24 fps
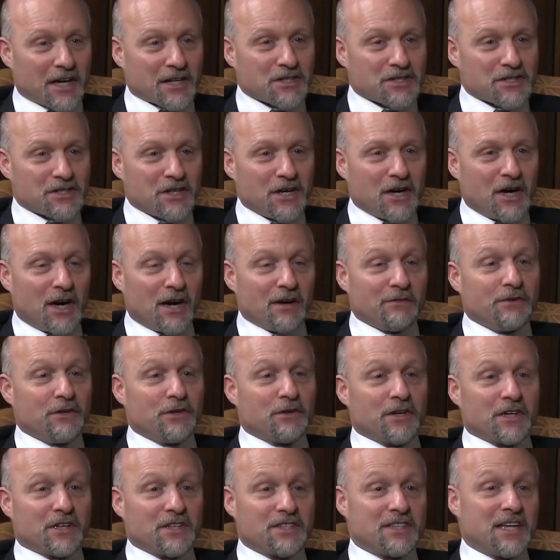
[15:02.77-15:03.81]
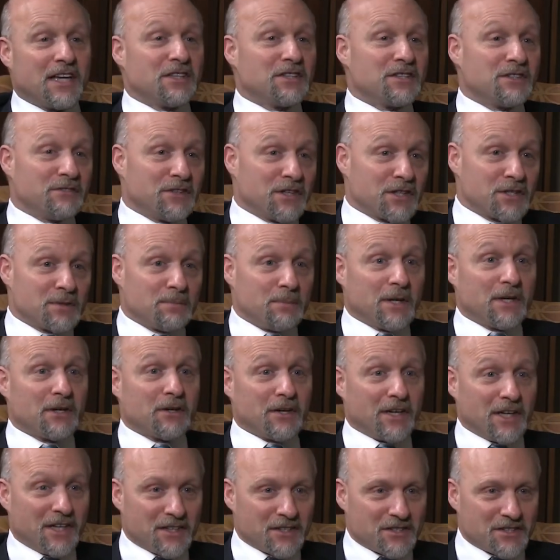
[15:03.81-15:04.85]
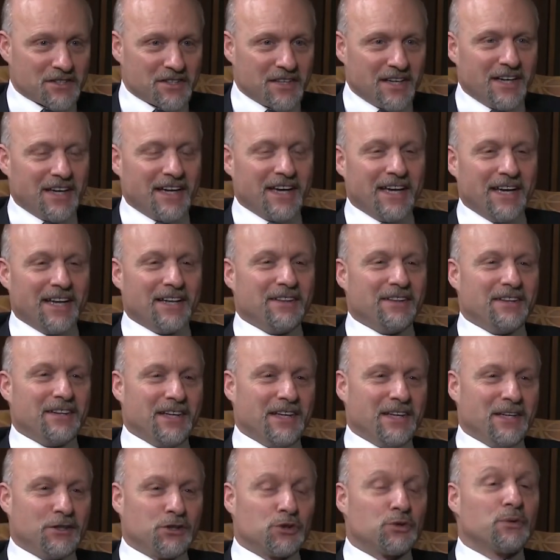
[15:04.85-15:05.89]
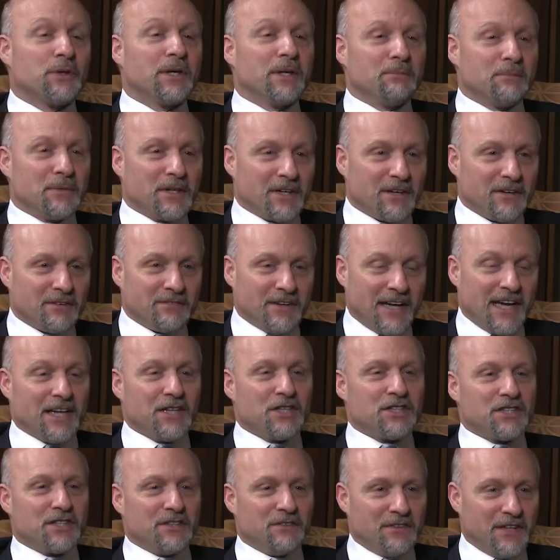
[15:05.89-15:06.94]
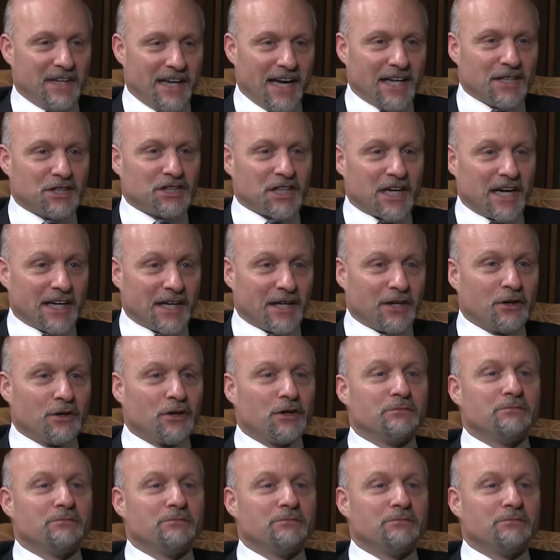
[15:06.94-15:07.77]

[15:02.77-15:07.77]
us of your extensive experience in the treatment of HCV